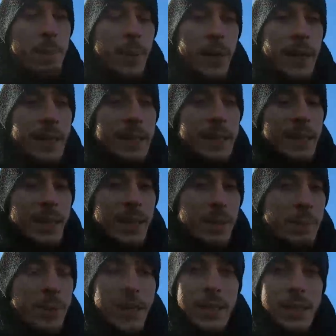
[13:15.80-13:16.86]
But,
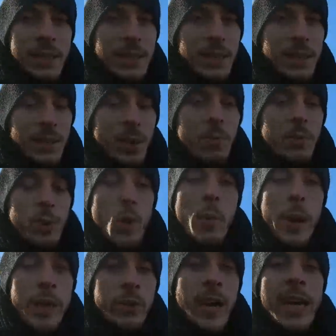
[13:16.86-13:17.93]
uh, but it, so, so
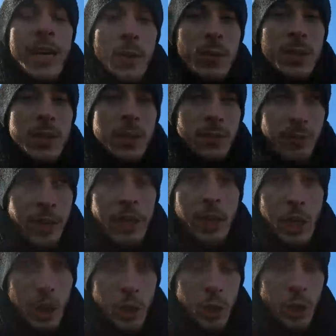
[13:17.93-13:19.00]
my grinding was
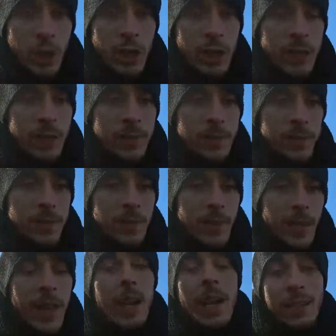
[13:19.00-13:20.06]
fairly short
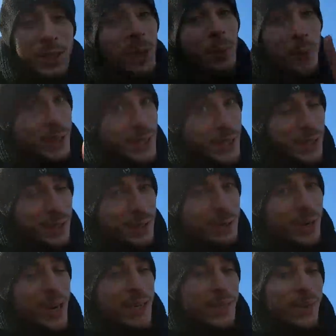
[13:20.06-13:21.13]
and I still will continue to
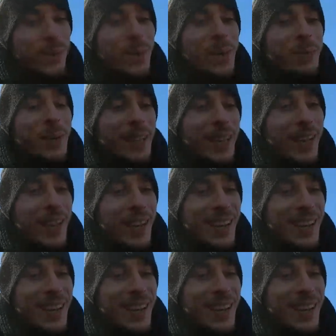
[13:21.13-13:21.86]
grind, don't worry. But,